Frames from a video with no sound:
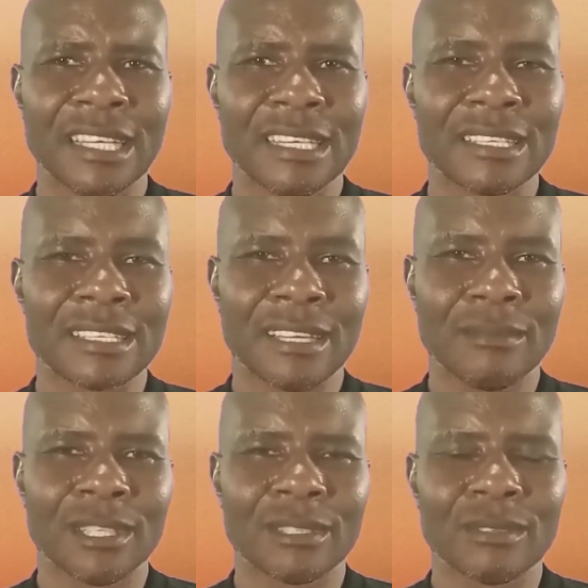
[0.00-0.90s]
is
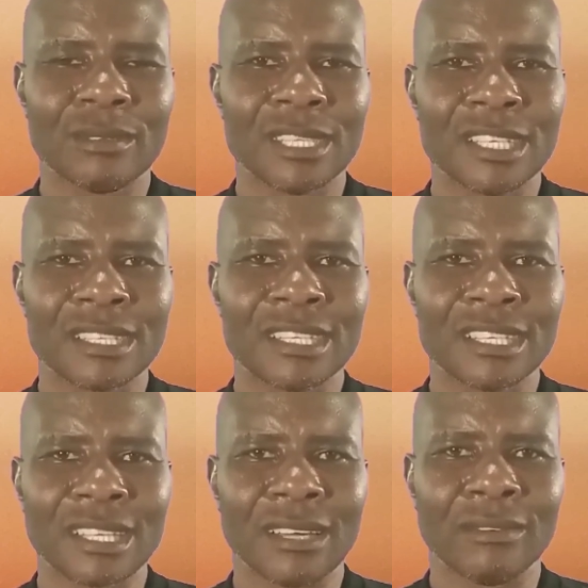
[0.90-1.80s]
subject to this
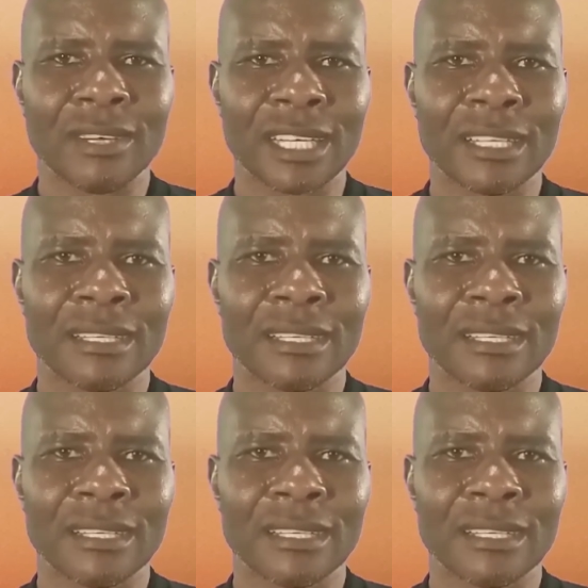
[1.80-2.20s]
discovery.